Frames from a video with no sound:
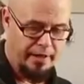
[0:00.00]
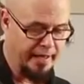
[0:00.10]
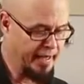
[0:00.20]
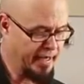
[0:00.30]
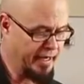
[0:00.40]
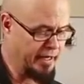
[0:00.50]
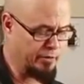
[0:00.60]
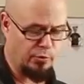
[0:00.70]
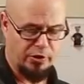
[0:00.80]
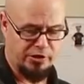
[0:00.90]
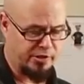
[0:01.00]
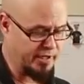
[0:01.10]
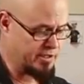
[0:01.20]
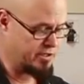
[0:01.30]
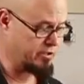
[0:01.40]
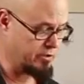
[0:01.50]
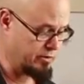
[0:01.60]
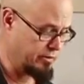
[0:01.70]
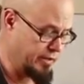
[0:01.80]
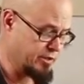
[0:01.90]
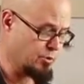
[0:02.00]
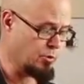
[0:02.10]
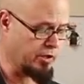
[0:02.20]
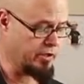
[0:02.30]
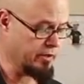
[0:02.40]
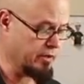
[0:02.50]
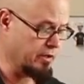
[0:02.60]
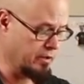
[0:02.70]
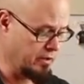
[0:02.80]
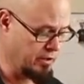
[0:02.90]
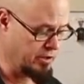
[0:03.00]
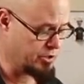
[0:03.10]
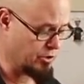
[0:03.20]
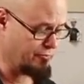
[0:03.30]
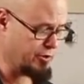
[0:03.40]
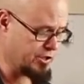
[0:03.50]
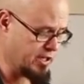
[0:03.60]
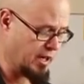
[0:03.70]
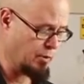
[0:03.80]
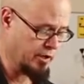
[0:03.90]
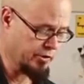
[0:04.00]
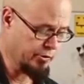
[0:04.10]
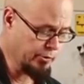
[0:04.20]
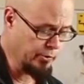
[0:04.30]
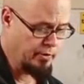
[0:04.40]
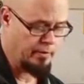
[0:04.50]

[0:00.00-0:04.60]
And we're going to get to work here. So the first thing I want to do,